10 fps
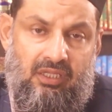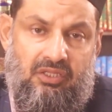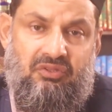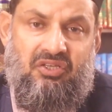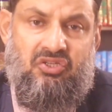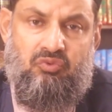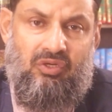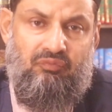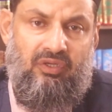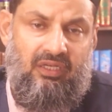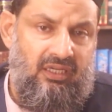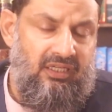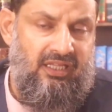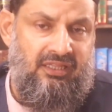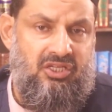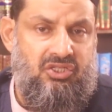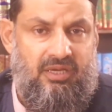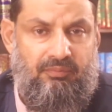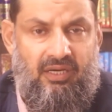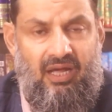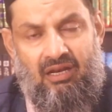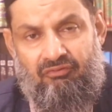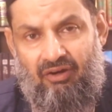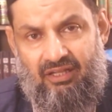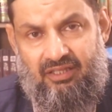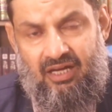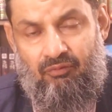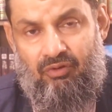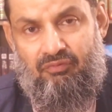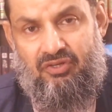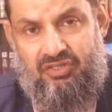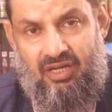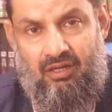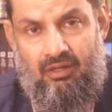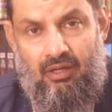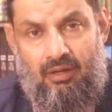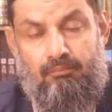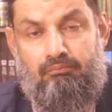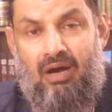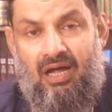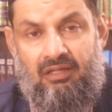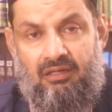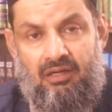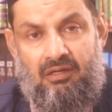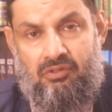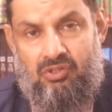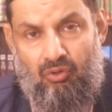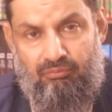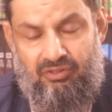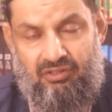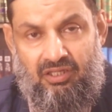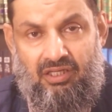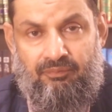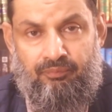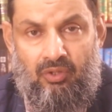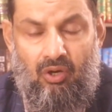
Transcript: This is what we learn in this chapter Al-Fatiha when we say Malike Yawmiddin,